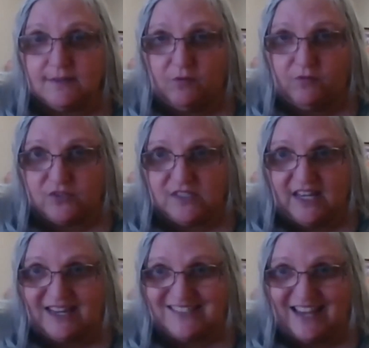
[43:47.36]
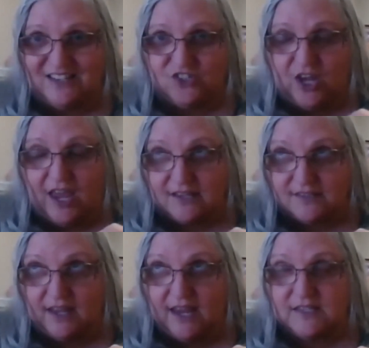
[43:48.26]
some of your
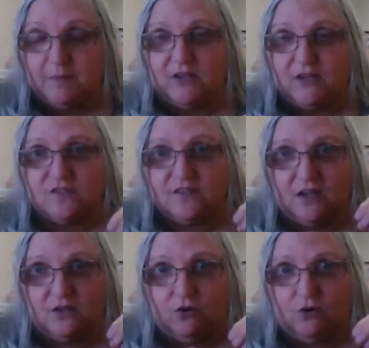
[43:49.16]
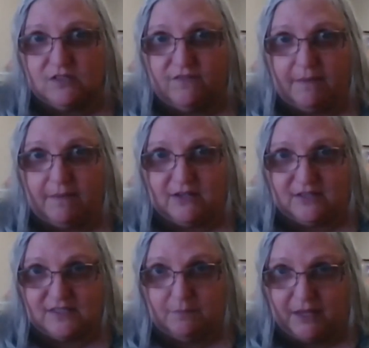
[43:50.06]
DSHS case managers, and your developmental
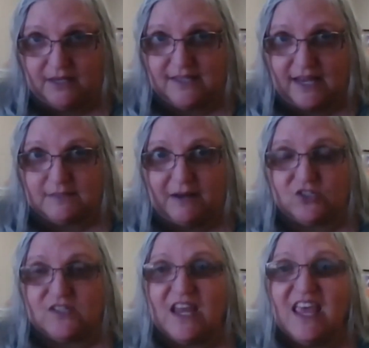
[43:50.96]
disabilities case managers,